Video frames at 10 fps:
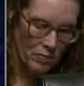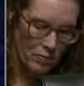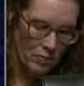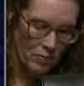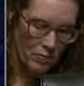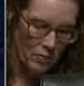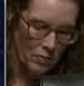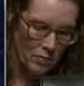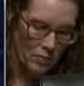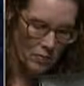
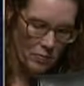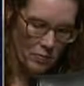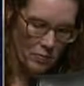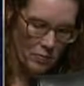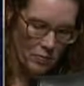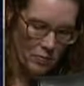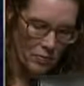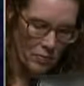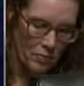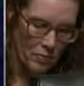
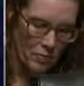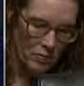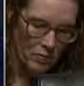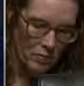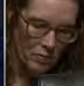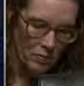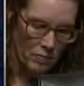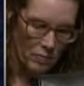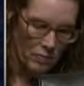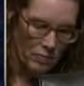
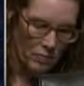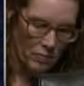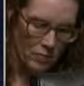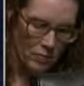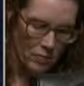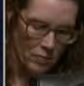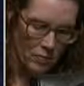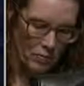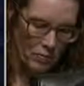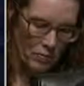
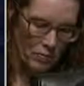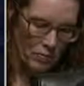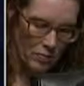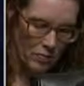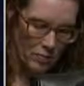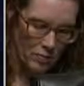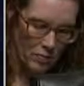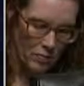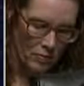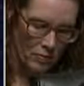
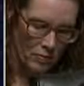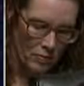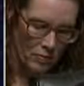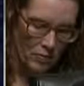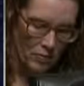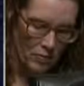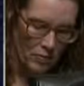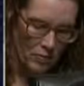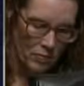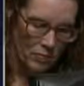
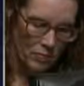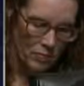[no speech]